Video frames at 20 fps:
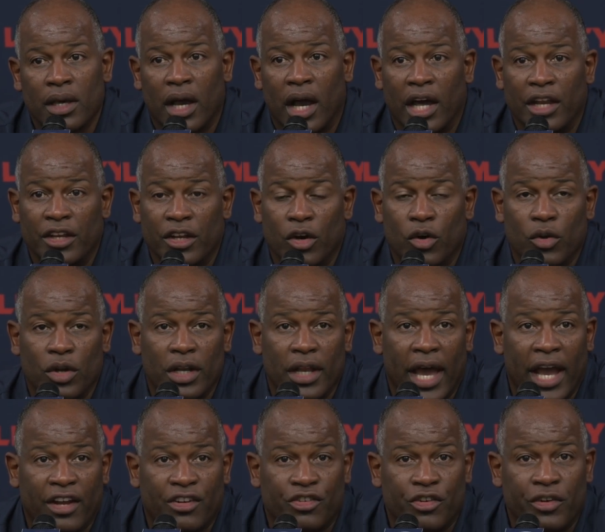I know that
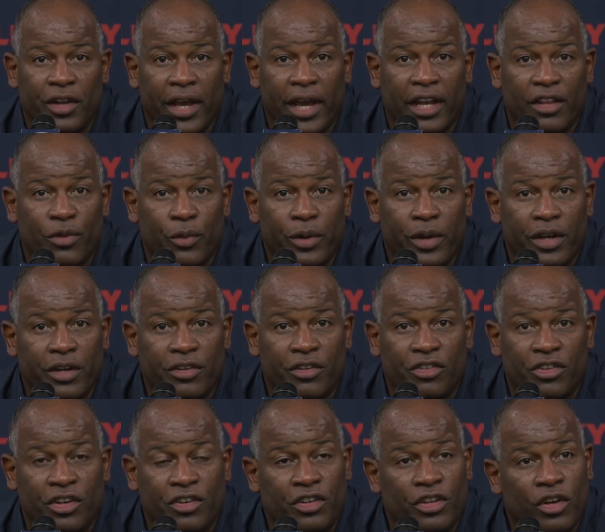last year they had
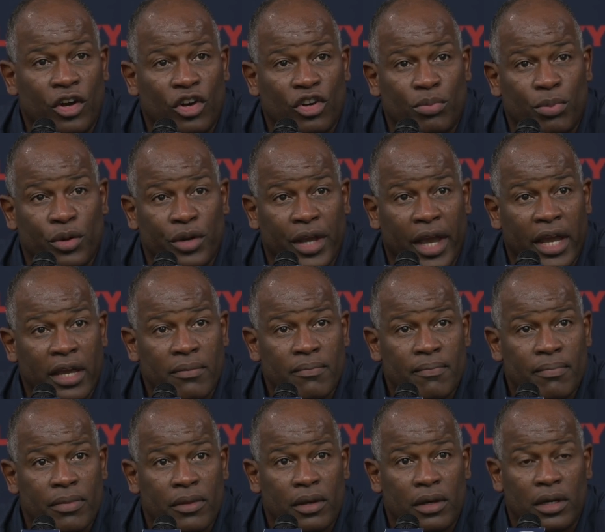360 yards per game.